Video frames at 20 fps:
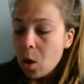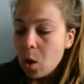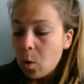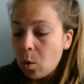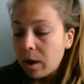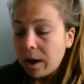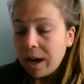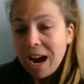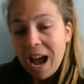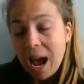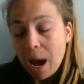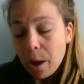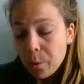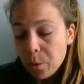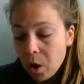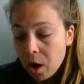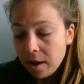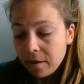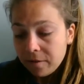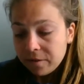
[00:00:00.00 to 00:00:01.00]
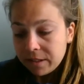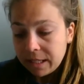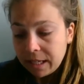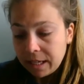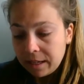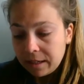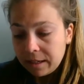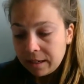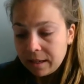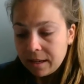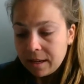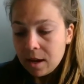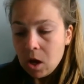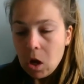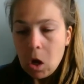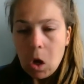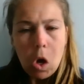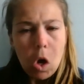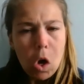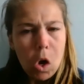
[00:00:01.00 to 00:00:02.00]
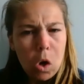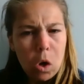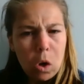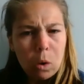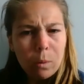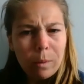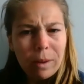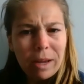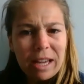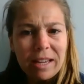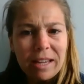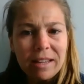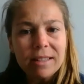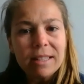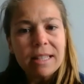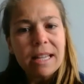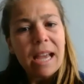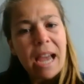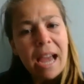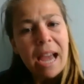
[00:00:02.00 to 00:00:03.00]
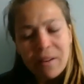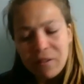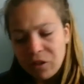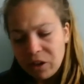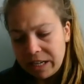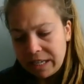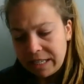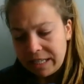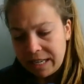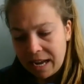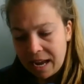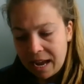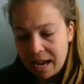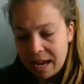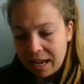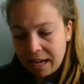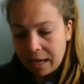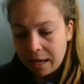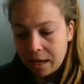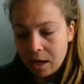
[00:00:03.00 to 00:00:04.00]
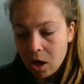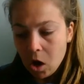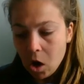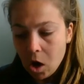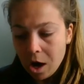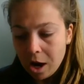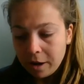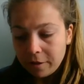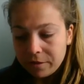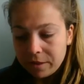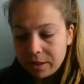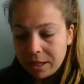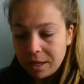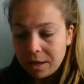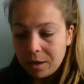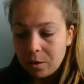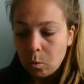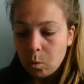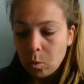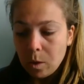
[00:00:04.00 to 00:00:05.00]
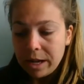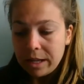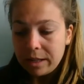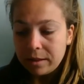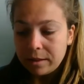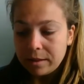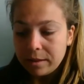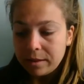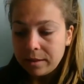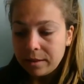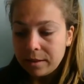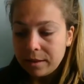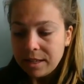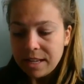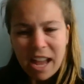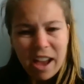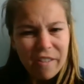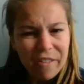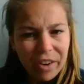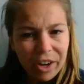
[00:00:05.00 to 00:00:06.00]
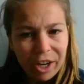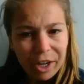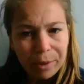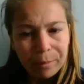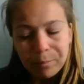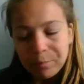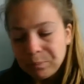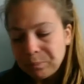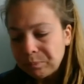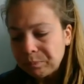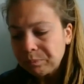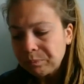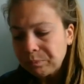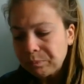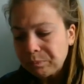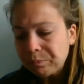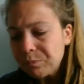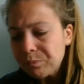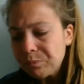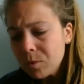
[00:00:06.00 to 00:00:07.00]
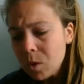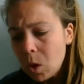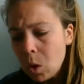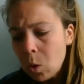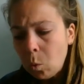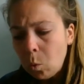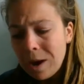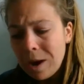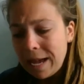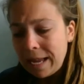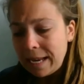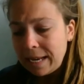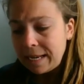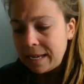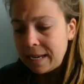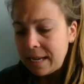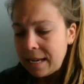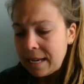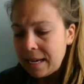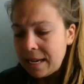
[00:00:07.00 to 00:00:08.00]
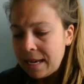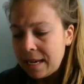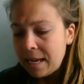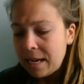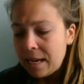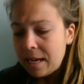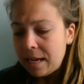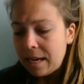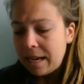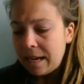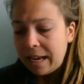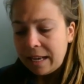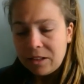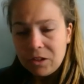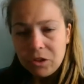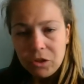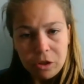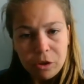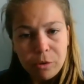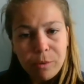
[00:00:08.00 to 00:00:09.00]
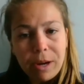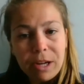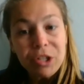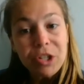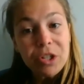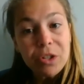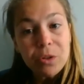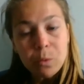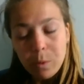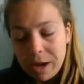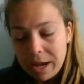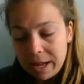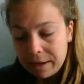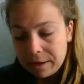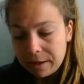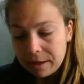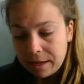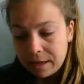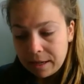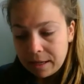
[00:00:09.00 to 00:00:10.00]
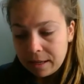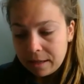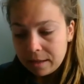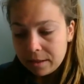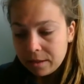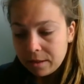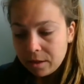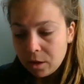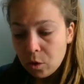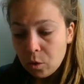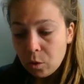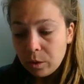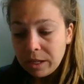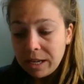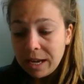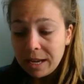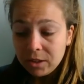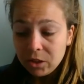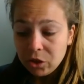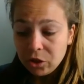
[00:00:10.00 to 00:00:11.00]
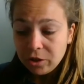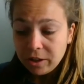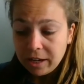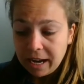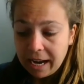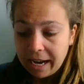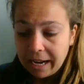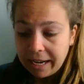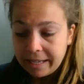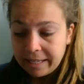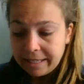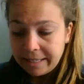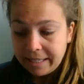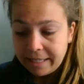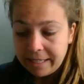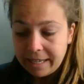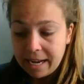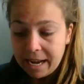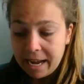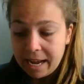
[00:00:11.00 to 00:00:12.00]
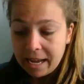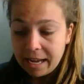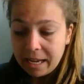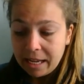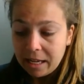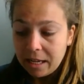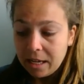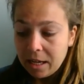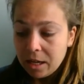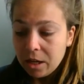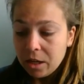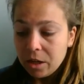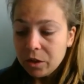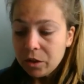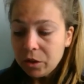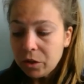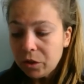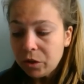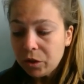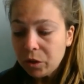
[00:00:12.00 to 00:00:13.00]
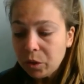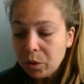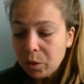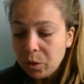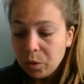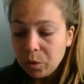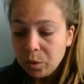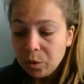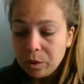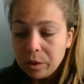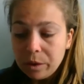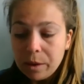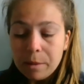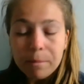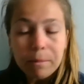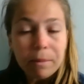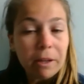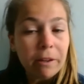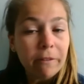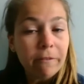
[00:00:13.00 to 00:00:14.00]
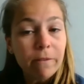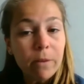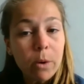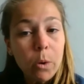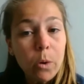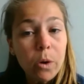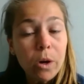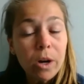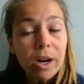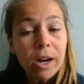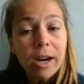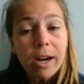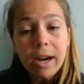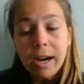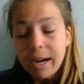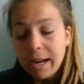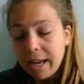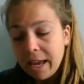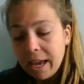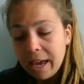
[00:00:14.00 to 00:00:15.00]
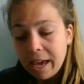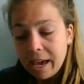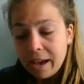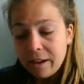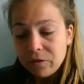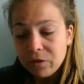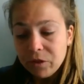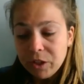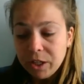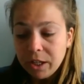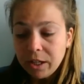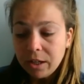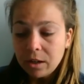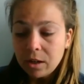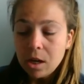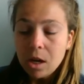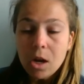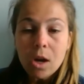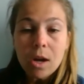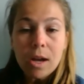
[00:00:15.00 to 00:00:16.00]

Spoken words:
or how often, always, every day, often, once, never. When, answer the questions when. So yesterday, today, soon, before, after,